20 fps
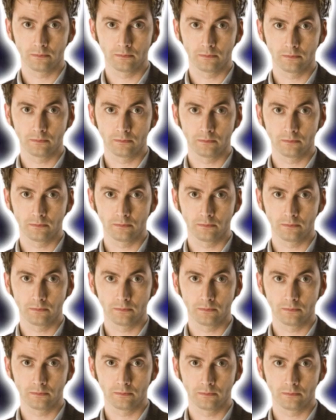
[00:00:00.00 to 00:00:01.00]

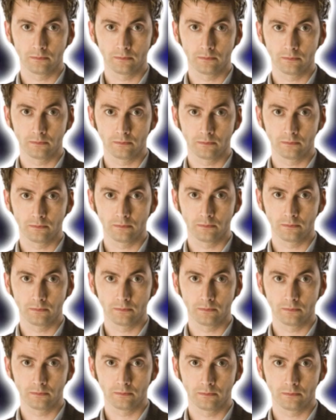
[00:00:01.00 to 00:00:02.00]

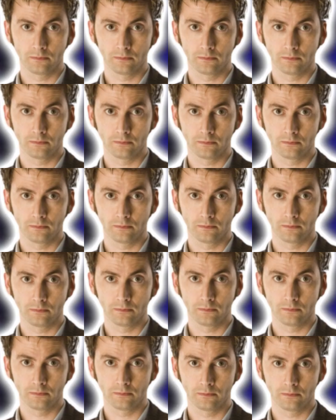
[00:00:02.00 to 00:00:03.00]

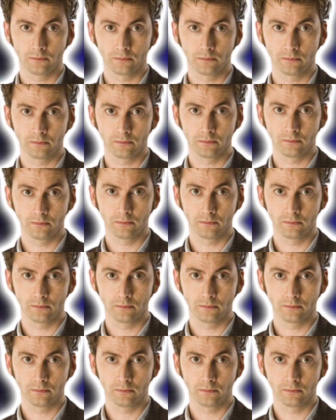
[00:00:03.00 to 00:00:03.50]
No words are spoken by the person on screen.